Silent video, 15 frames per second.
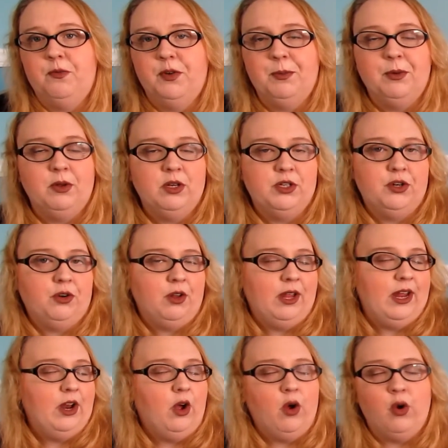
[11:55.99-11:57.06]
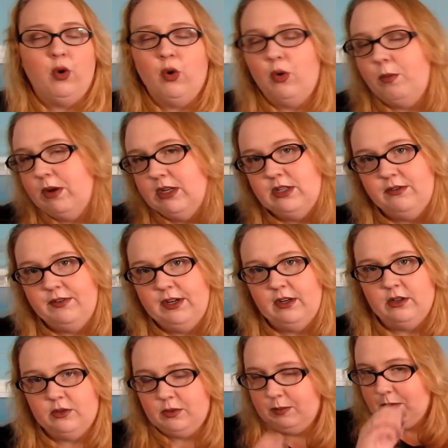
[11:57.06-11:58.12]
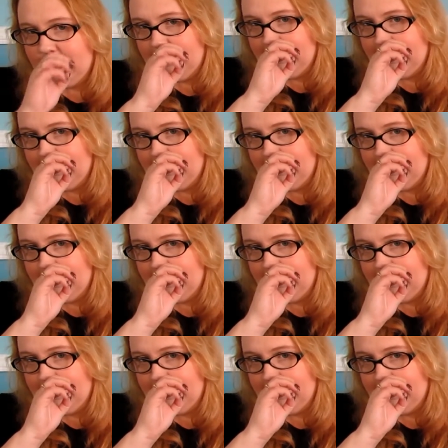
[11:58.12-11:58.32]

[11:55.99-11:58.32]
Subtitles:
for bullet journal and a whole bunch of videos will pop